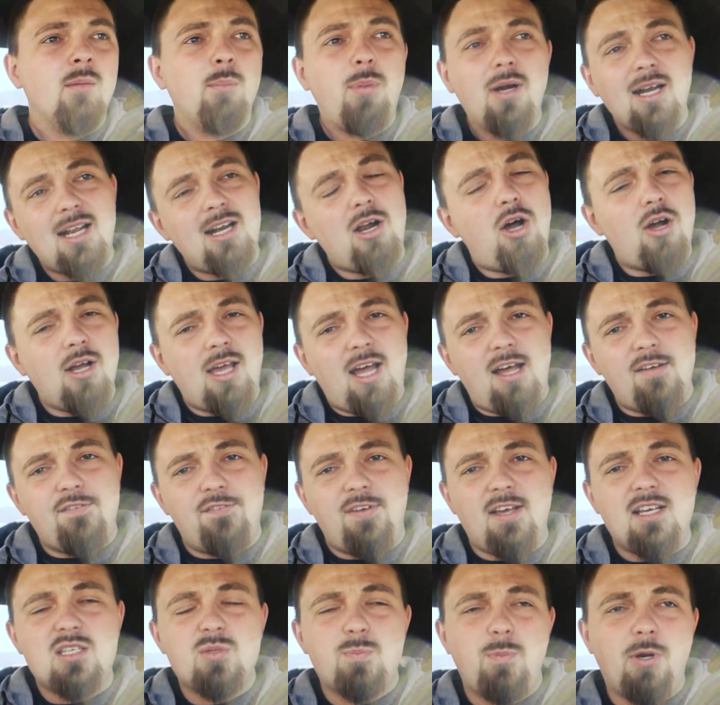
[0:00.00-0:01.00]
But it all
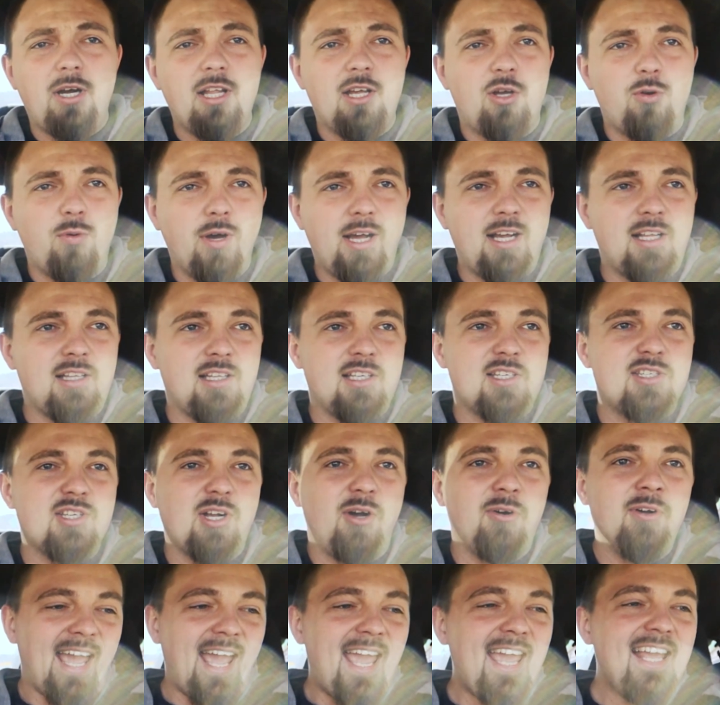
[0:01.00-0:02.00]
got fixed pretty quickly.
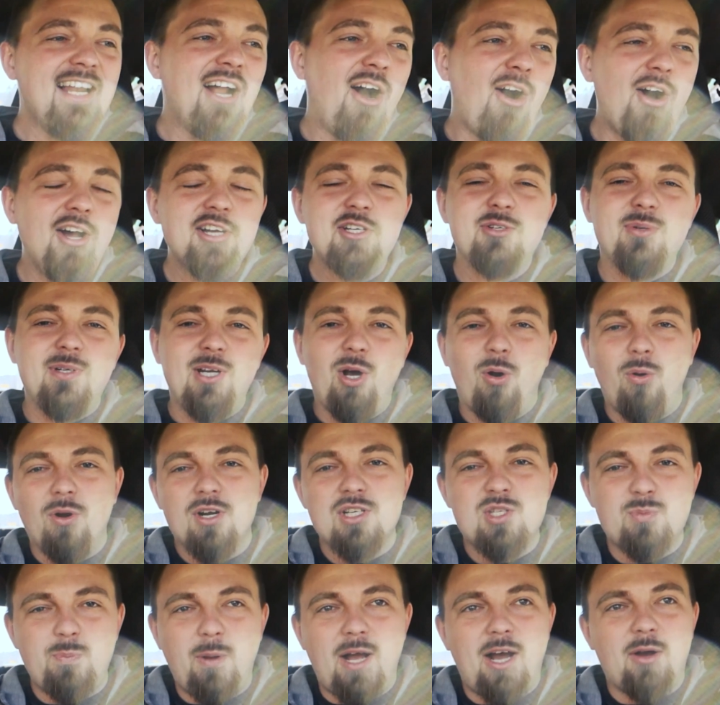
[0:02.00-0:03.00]
So 800
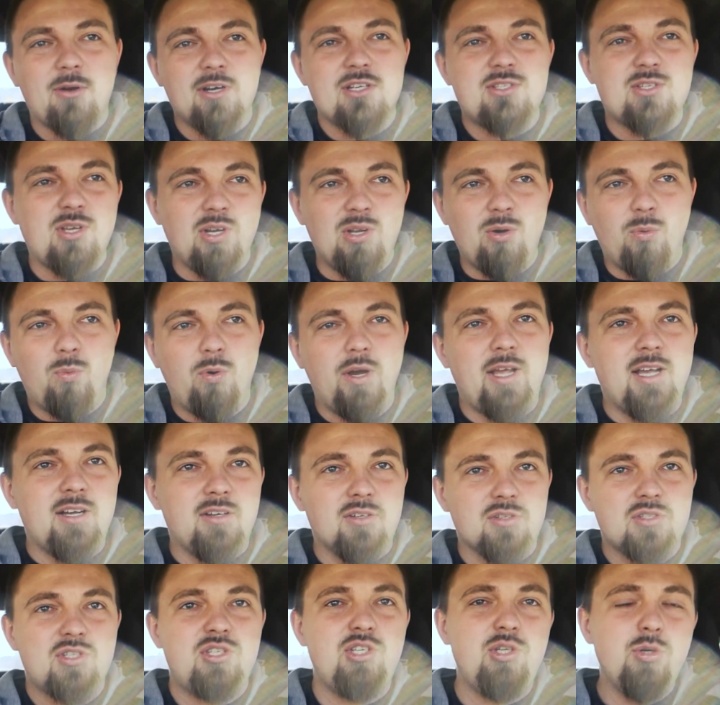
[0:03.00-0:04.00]
horsepower to the
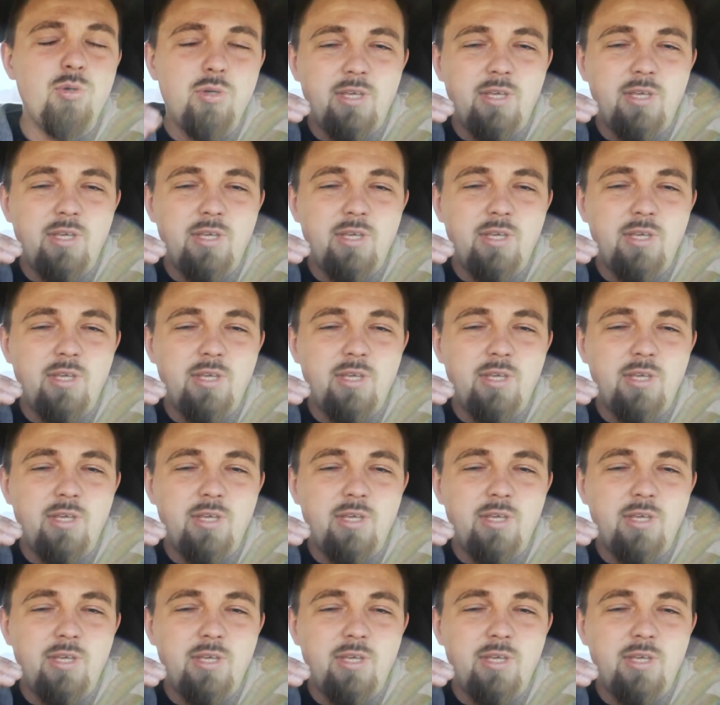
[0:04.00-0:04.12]
wheels.